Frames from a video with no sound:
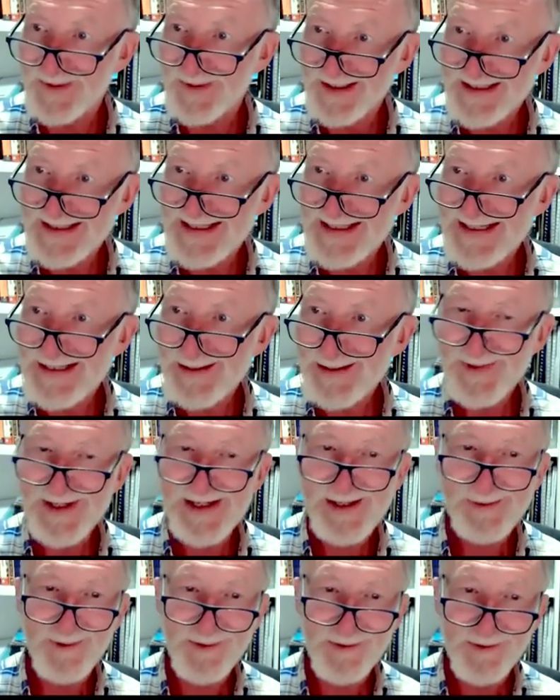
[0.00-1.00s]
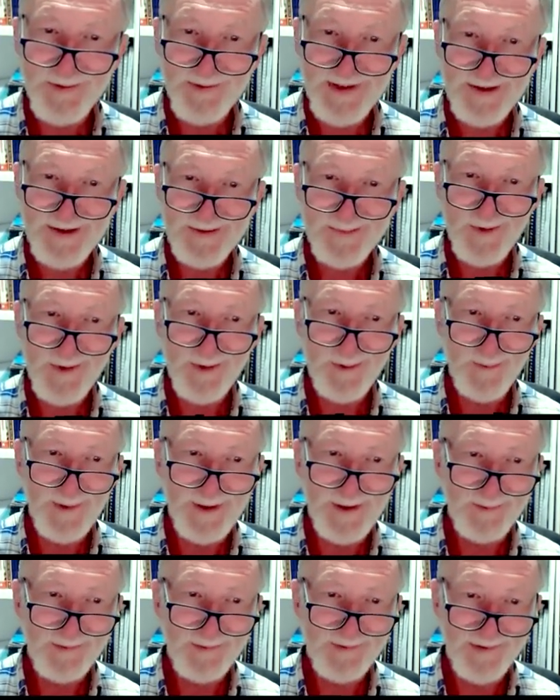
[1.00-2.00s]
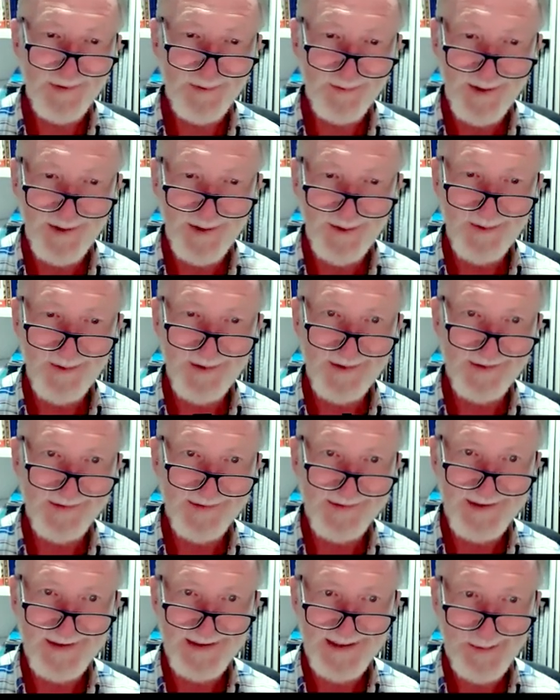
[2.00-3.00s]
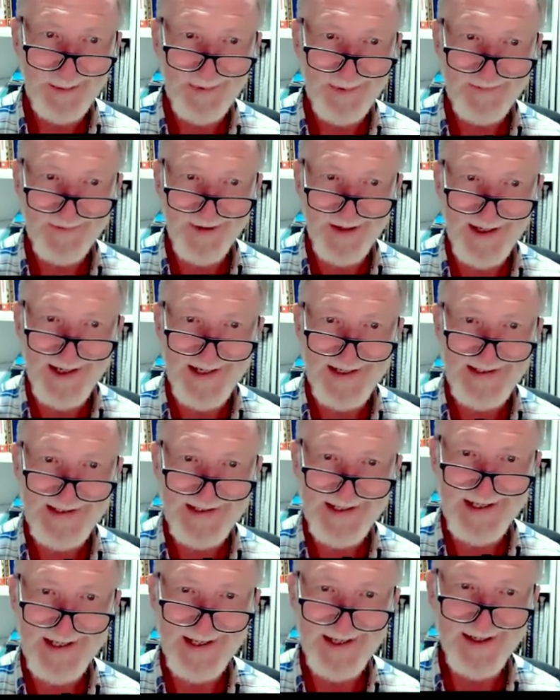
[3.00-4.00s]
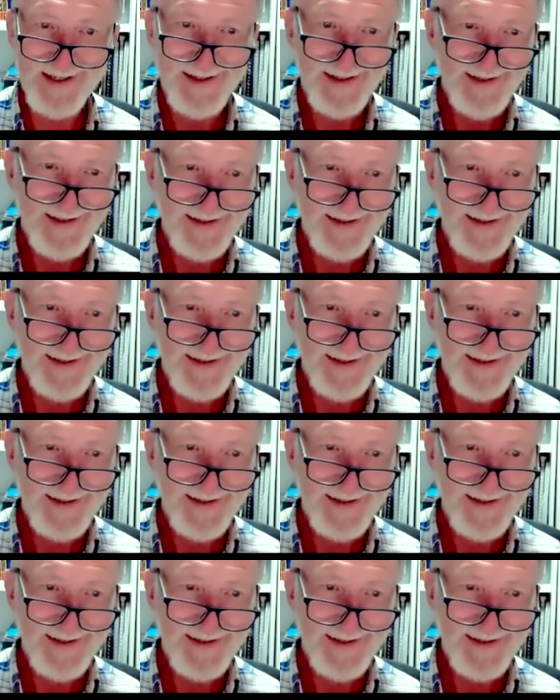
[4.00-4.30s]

but anywhere with three or more welts in a row, and you can see a couple of lines there,